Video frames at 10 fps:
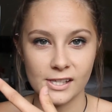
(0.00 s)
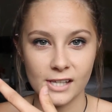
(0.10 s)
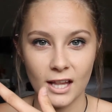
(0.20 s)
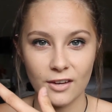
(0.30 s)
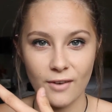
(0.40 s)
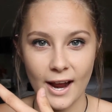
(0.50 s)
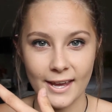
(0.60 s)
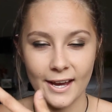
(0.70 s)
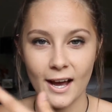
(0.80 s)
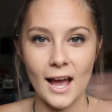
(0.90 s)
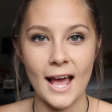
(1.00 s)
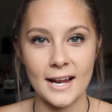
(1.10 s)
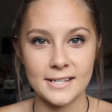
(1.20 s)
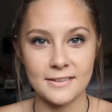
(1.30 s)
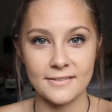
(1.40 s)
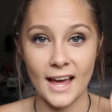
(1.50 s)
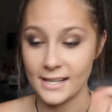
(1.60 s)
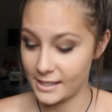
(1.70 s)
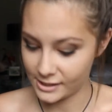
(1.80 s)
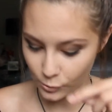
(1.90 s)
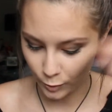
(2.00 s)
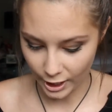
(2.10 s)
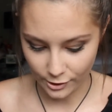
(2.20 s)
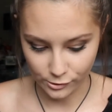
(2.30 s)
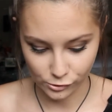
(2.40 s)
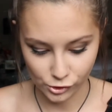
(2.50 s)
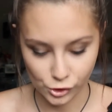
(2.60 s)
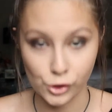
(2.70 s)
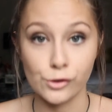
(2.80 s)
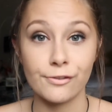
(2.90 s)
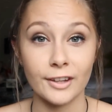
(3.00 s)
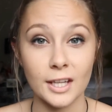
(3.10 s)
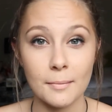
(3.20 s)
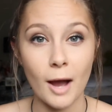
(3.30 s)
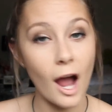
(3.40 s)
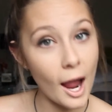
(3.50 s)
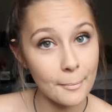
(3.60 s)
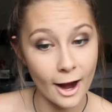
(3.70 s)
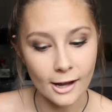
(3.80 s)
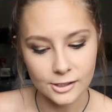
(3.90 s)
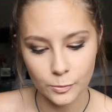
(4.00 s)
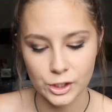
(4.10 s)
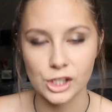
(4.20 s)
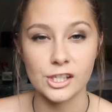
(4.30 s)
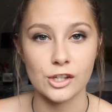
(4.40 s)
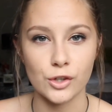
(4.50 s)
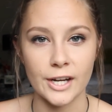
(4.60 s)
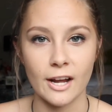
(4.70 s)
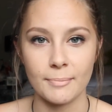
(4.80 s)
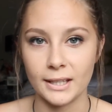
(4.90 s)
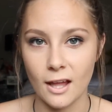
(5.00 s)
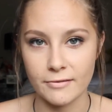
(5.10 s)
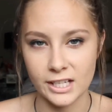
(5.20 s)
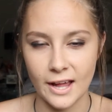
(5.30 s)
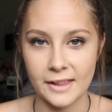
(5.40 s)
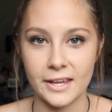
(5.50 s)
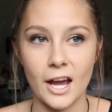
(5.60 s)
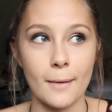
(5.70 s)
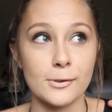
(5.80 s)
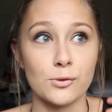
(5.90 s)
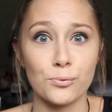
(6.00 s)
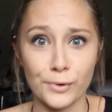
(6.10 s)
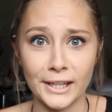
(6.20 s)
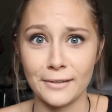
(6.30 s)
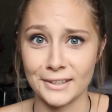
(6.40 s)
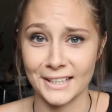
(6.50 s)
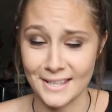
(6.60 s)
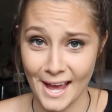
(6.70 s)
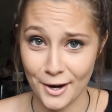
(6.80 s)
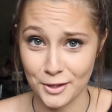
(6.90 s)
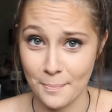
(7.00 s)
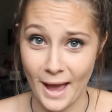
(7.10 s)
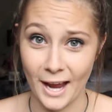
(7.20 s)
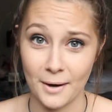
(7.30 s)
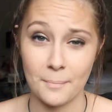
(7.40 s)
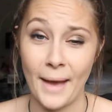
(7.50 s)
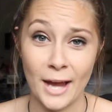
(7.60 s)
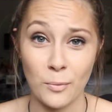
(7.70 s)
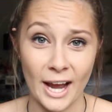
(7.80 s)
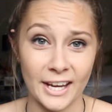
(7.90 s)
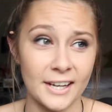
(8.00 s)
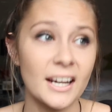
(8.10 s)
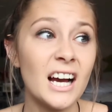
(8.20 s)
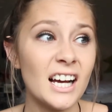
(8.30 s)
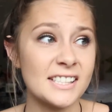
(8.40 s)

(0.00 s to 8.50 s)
this color right here, and that is what I use to fill in my eyebrows, which is a trend I've been loving lately. I was really late on the bandwagon.